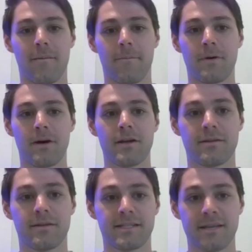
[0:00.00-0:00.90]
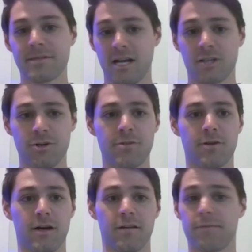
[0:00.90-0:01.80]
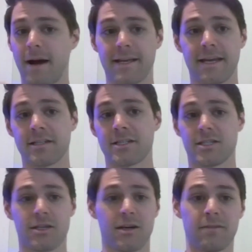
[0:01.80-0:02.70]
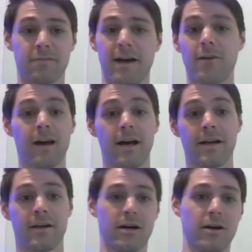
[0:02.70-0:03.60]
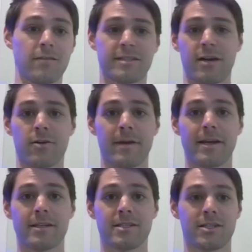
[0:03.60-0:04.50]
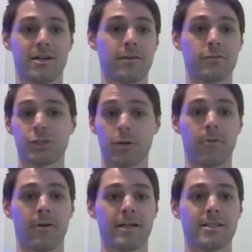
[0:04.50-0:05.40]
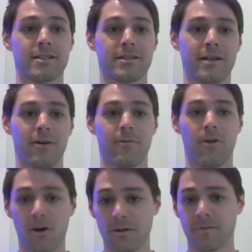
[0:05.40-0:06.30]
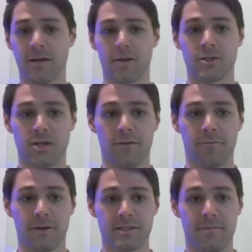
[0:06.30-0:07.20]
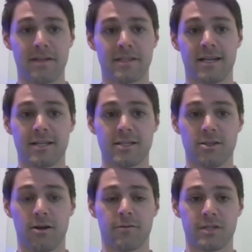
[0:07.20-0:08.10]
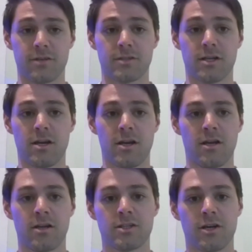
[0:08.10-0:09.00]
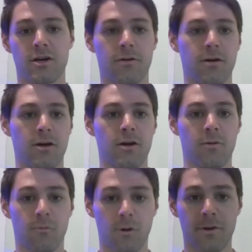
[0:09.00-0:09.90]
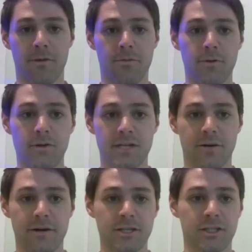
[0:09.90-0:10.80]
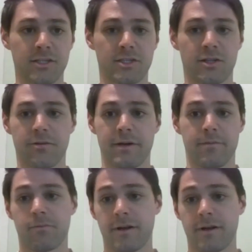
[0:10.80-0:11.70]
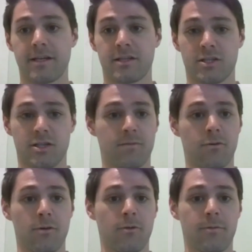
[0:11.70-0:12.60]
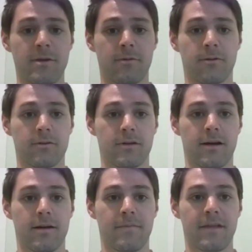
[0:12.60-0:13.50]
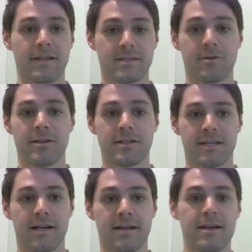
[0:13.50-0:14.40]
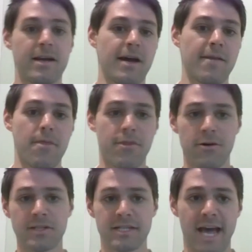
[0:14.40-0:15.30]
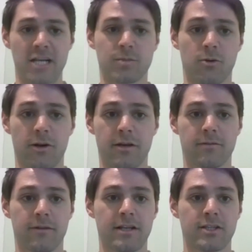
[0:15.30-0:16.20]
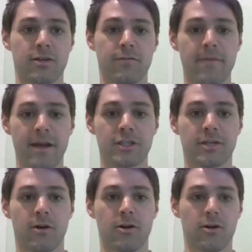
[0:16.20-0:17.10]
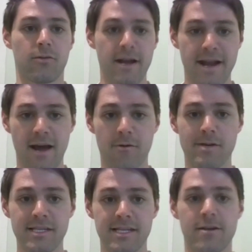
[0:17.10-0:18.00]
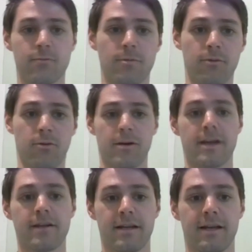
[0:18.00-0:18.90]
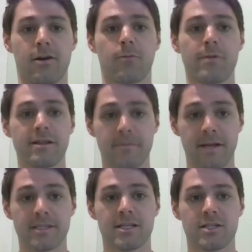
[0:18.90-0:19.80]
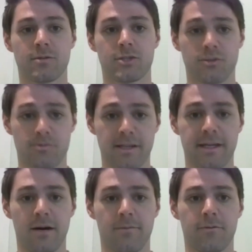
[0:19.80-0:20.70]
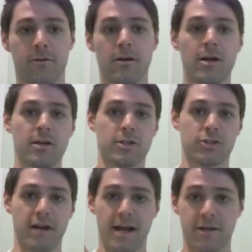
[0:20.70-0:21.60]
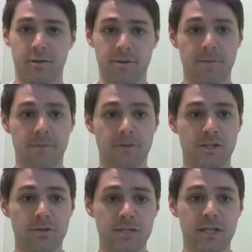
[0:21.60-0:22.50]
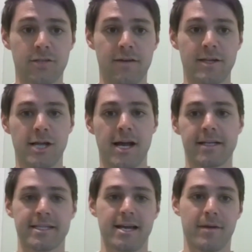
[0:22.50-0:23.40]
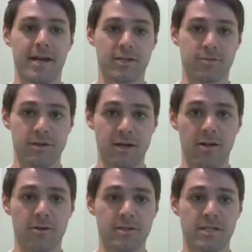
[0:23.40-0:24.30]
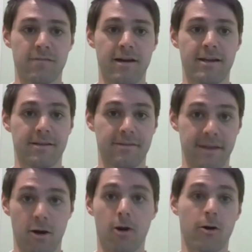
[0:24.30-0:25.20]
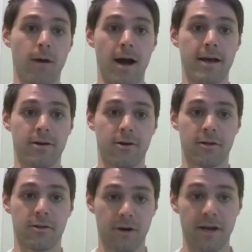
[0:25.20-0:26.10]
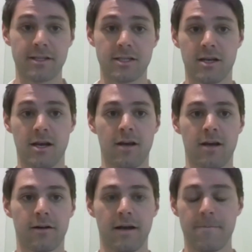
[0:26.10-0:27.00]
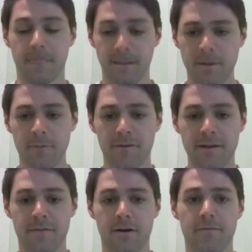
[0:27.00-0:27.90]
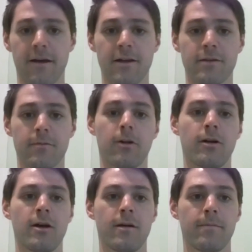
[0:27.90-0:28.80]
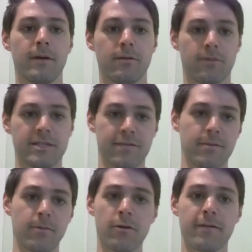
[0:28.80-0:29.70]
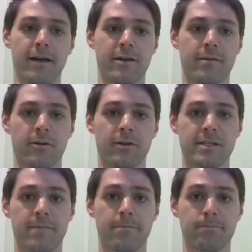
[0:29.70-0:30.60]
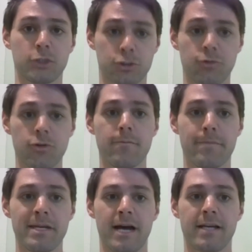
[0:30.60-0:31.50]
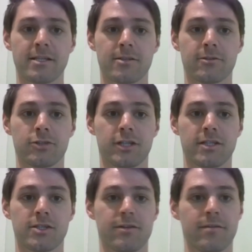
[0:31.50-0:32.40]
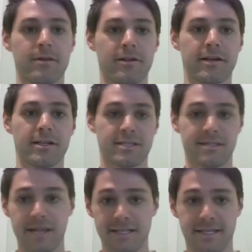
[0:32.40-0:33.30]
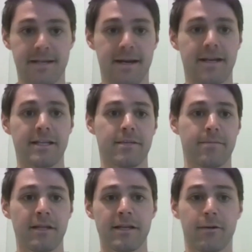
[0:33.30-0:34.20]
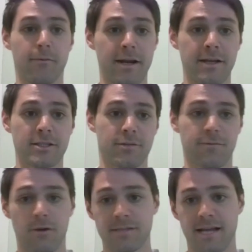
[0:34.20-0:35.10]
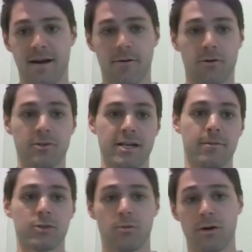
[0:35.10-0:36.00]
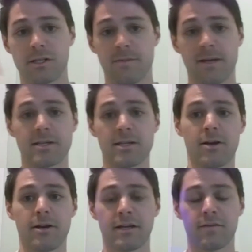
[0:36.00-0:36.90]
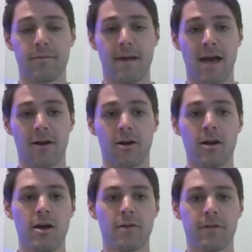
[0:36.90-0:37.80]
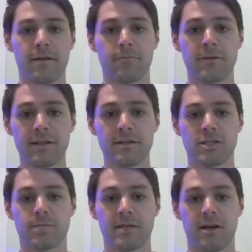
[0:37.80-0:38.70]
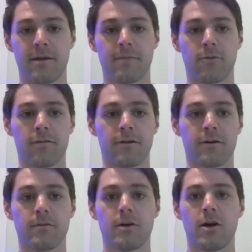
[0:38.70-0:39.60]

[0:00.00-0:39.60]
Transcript: But same is not true of MyCase, of FileBind, of Centerbase, of SharePoint, all of the other softwares that mid-sized law firms use. So working through those integrations so that we can bring this to more and more people. That's really exciting. And then third is dashboarding, right? So if you're a managing partner, right now we send reporting on a weekly basis, which is really helpful to track your people's usage of Ajax, how many extra dollars it's finding, the ROI on the price, right? People find that very valuable. But what's even more valuable is a true BI solution. So the ability to slice and dice a million ways your firm's hours, how much work is being done on a given matter, right? Really just becoming more of a